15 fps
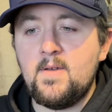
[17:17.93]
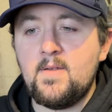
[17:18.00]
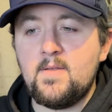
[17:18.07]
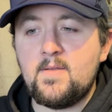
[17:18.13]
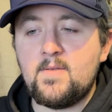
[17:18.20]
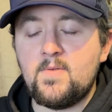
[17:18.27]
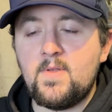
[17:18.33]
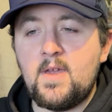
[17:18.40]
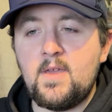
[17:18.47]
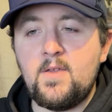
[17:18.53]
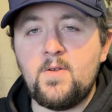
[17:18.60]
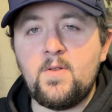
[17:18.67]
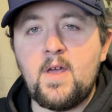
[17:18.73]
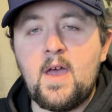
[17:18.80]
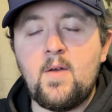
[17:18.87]
so that
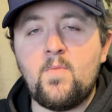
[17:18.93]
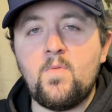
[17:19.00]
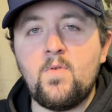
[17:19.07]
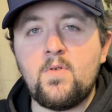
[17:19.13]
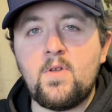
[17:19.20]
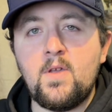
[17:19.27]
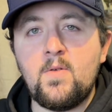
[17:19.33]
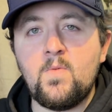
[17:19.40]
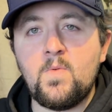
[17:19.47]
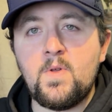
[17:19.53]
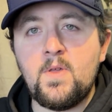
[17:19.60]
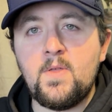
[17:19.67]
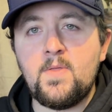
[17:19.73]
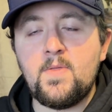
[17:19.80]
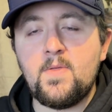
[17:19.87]
you're not working
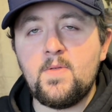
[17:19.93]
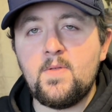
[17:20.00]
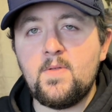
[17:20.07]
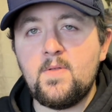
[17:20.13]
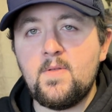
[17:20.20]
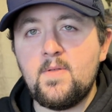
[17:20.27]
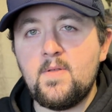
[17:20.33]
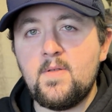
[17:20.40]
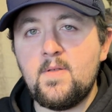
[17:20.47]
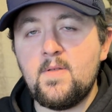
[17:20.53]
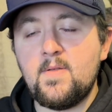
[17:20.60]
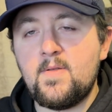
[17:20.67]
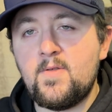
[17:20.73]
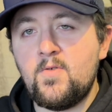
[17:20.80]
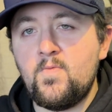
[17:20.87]
with
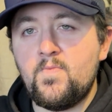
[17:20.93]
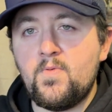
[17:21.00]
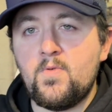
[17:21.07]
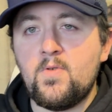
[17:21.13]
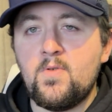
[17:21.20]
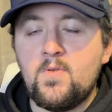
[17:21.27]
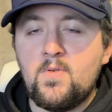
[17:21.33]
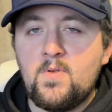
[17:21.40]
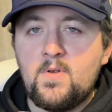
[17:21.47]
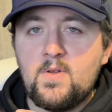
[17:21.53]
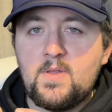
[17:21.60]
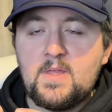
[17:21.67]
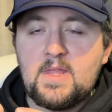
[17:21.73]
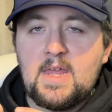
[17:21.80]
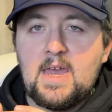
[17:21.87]
super
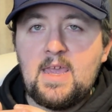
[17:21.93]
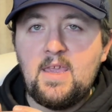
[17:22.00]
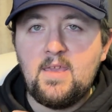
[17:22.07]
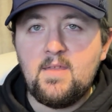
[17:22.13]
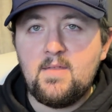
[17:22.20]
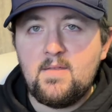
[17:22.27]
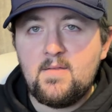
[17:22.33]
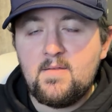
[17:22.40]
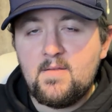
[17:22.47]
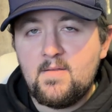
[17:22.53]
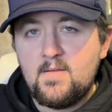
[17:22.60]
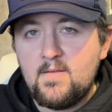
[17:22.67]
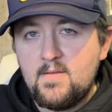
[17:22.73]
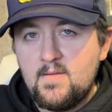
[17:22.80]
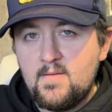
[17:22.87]
tight
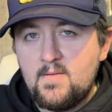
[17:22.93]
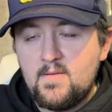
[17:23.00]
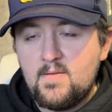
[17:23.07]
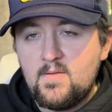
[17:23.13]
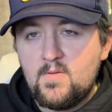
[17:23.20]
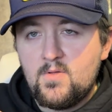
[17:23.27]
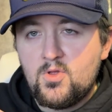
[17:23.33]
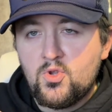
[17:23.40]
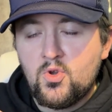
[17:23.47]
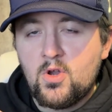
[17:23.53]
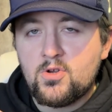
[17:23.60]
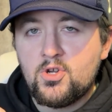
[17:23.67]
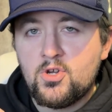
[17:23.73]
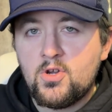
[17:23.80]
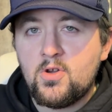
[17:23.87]

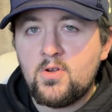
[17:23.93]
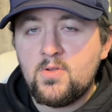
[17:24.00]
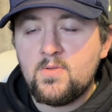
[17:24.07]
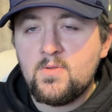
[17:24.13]
structure.